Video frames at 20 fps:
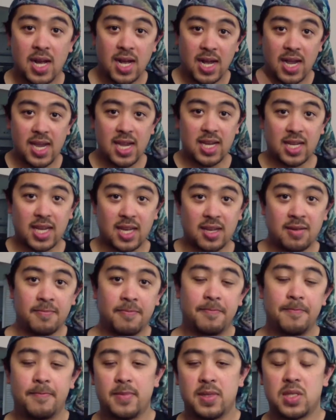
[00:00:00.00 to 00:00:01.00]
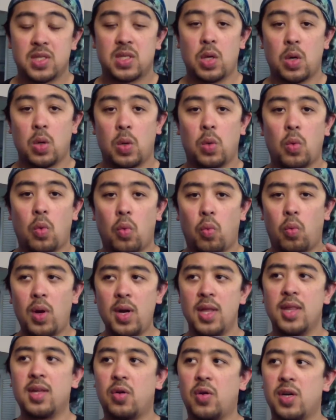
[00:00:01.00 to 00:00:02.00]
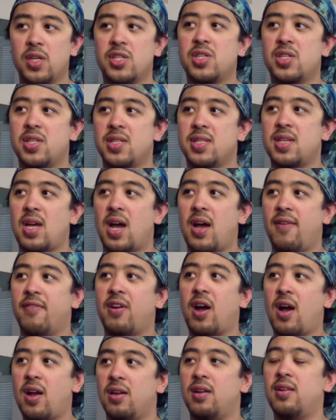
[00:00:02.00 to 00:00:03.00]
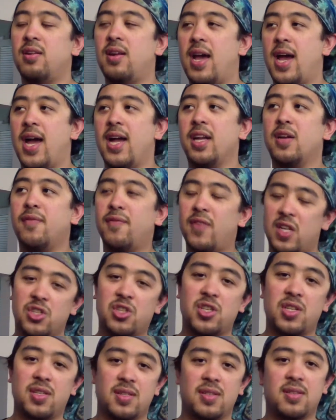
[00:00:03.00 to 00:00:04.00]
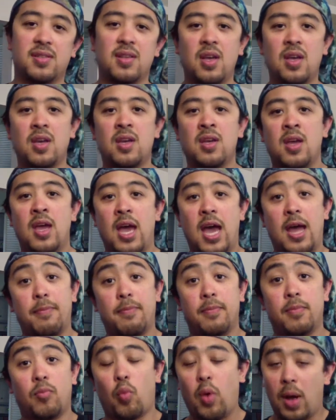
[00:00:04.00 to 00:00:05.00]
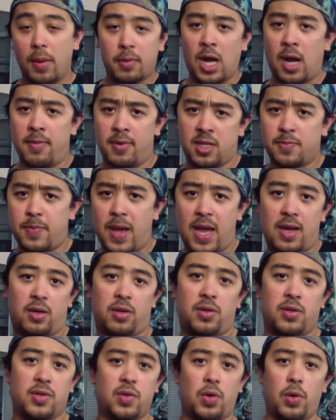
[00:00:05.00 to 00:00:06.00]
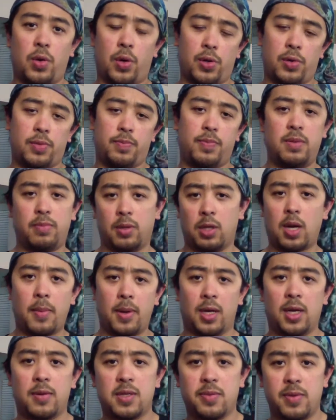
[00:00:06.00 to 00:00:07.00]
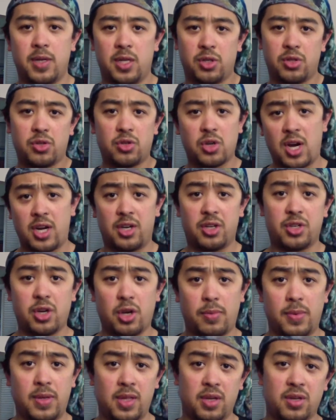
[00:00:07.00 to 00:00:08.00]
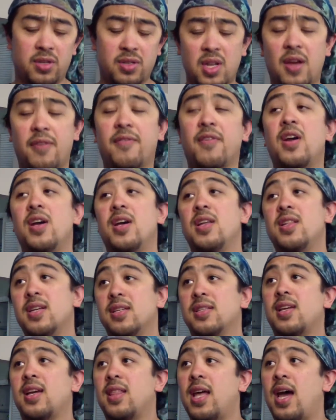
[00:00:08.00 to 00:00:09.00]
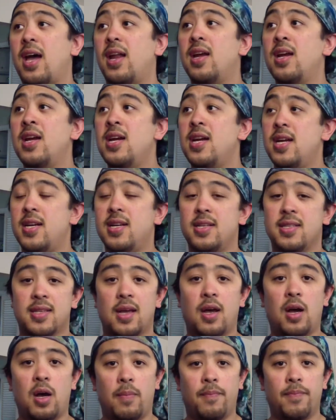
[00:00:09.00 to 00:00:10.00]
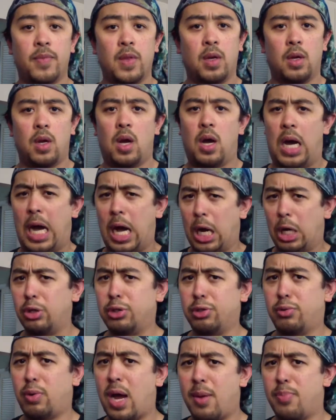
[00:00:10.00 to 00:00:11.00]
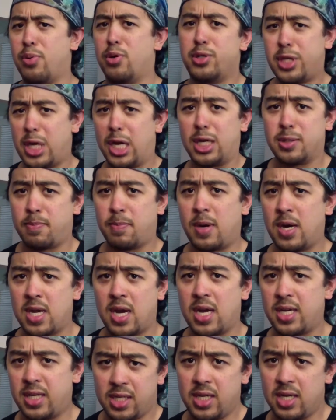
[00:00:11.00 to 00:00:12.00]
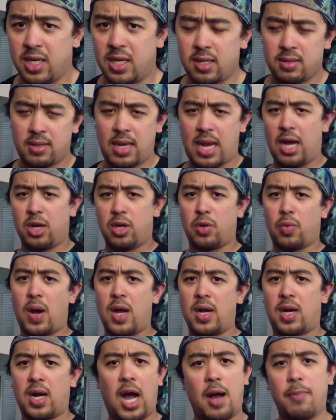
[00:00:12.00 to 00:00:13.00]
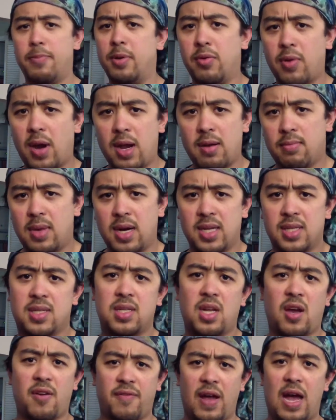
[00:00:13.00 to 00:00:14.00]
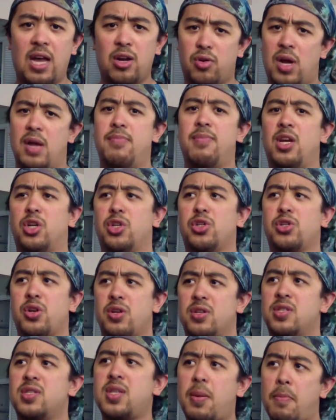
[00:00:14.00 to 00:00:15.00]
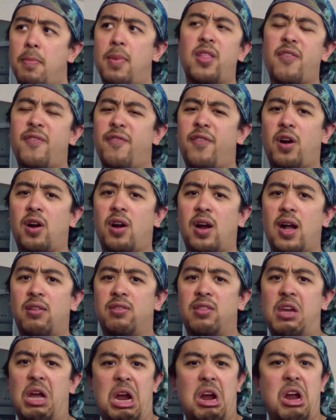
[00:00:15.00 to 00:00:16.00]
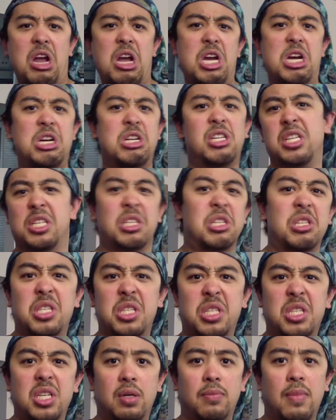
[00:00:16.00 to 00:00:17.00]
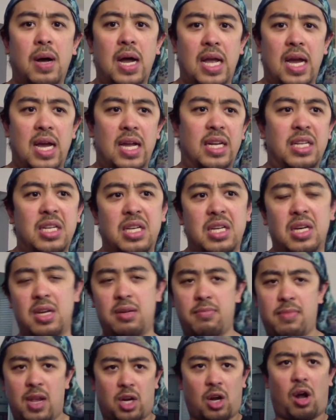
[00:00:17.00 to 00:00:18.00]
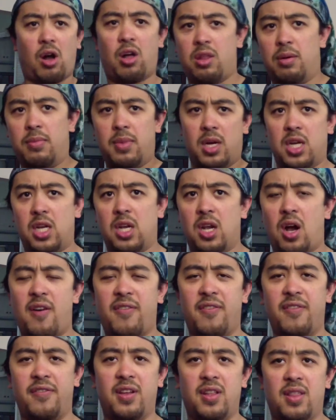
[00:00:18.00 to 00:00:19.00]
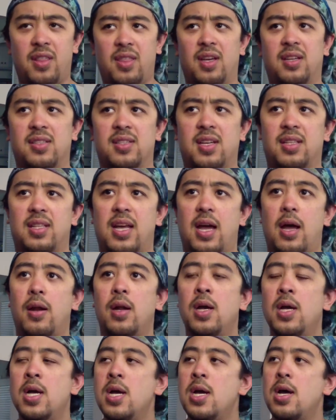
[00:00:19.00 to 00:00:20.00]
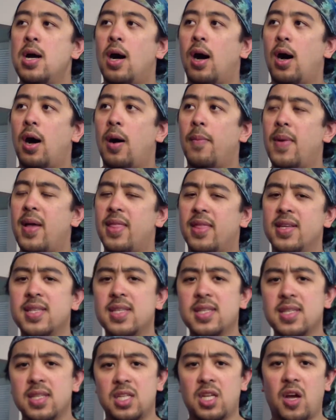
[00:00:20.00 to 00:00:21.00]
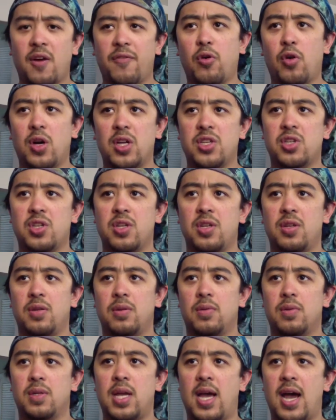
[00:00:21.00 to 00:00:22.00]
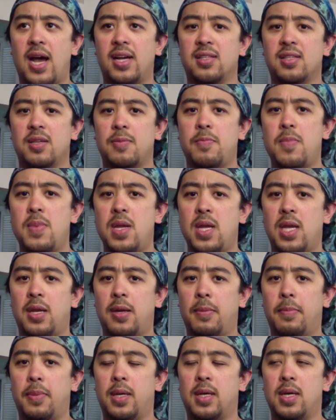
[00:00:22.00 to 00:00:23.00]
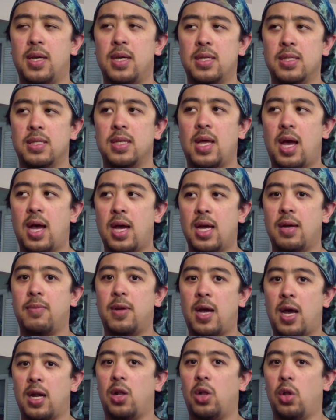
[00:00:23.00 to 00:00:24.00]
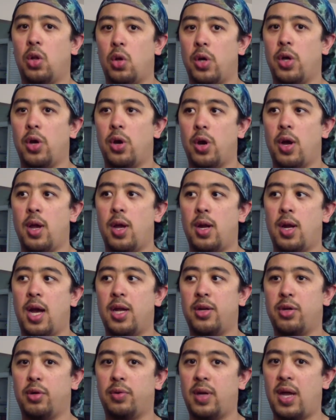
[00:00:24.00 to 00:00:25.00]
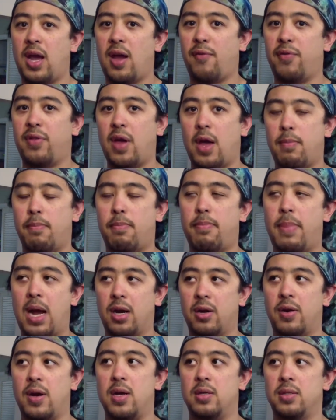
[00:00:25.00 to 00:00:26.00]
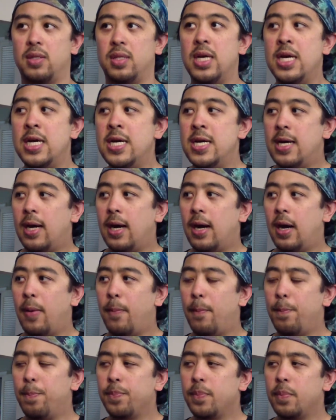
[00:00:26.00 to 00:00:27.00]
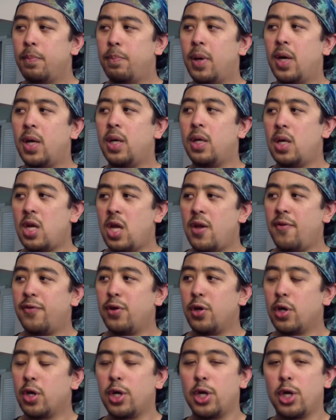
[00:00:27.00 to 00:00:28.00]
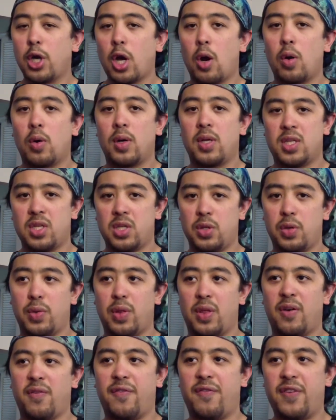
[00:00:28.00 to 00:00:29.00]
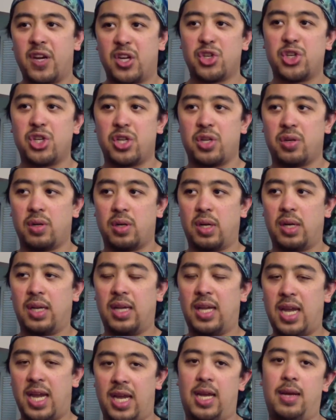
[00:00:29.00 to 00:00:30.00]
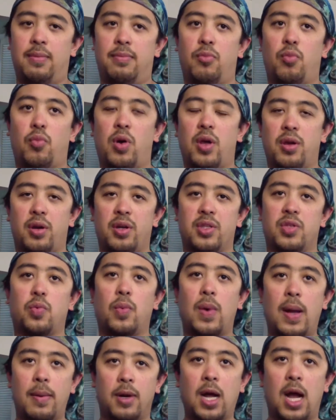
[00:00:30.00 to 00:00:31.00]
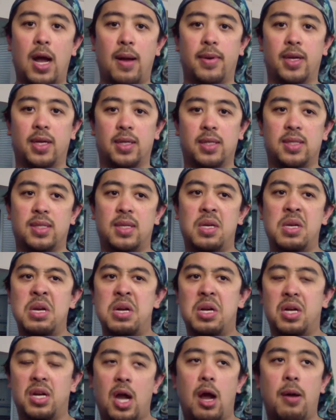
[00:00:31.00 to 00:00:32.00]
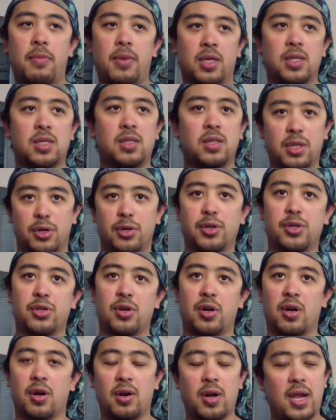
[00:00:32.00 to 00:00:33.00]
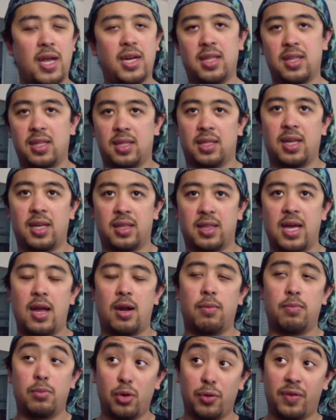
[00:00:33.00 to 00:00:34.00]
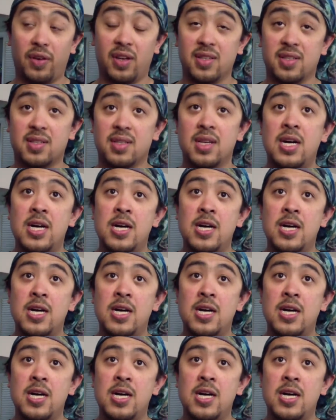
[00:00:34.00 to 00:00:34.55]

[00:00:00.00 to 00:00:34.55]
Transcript: Hey again. So one of the questions I've gotten at conventions, at webcomics panels, or people coming up to me trying to show me their stuff, things like that, is how do I protect my idea? How do I copyright my stuff? How do I make sure some motherfucker out there doesn't steal my idea and make all the money off of it and things like that? And this is a tough question to ask me because I am not a lawyer and I don't have that background. But if you're going to go into the fiction game, whether it's webcomics, comics, literature, anything like that, movies,